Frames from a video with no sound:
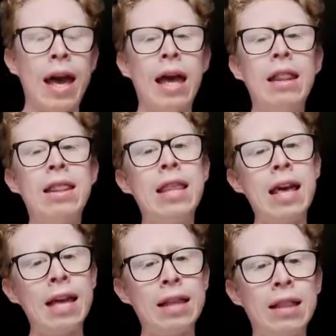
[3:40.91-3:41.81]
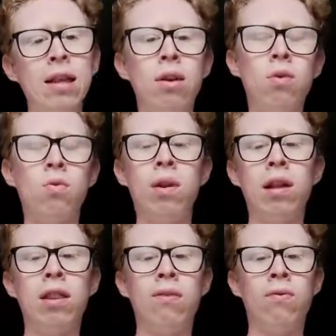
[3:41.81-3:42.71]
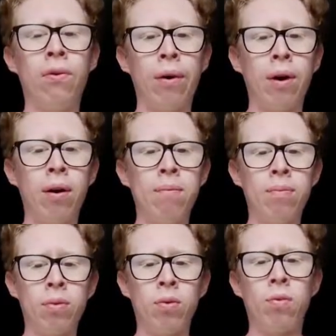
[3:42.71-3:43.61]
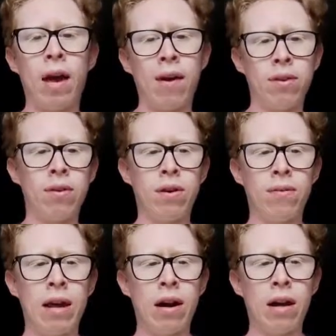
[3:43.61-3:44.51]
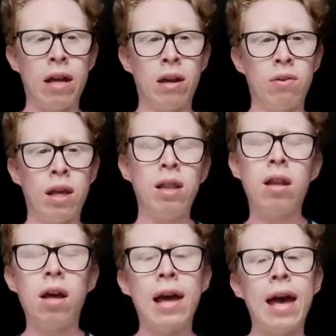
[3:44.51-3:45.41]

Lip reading: And then we need the verb. We have the verb there in green.